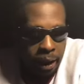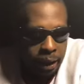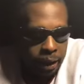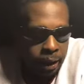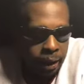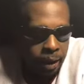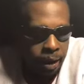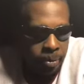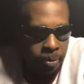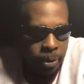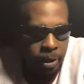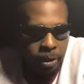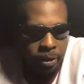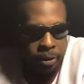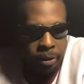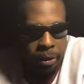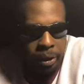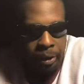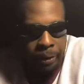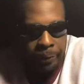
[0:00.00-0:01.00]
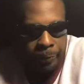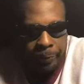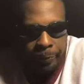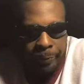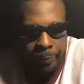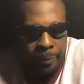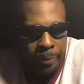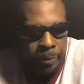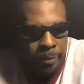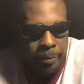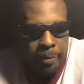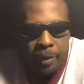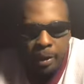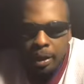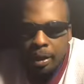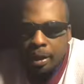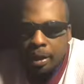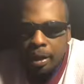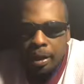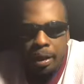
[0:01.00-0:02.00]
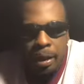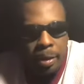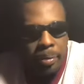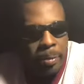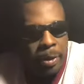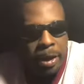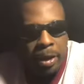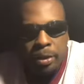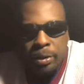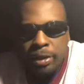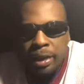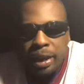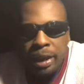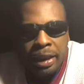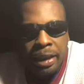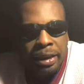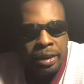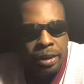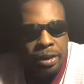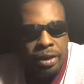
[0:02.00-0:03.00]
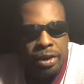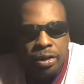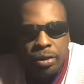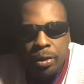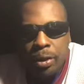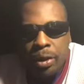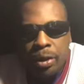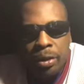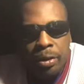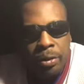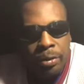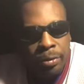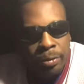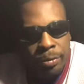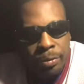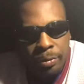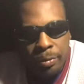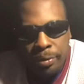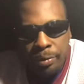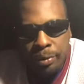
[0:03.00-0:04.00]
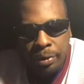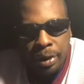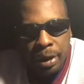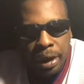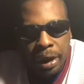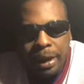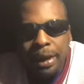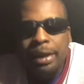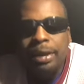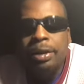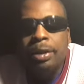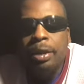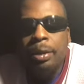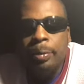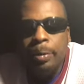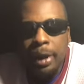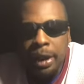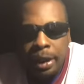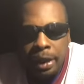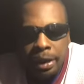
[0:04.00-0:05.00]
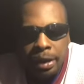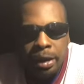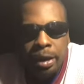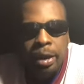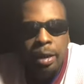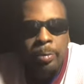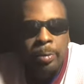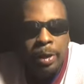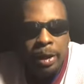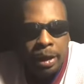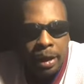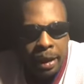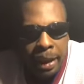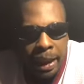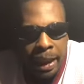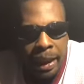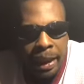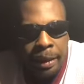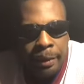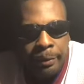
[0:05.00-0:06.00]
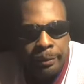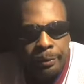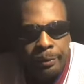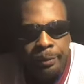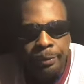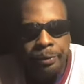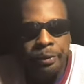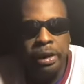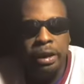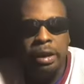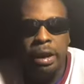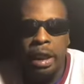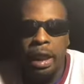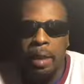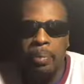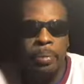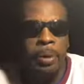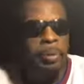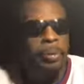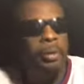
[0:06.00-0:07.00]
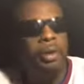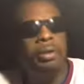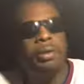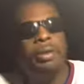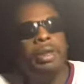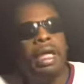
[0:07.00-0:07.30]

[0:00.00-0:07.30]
Terry McLaurin, but those hands are strong. He's gonna be the guy, because a lot of people don't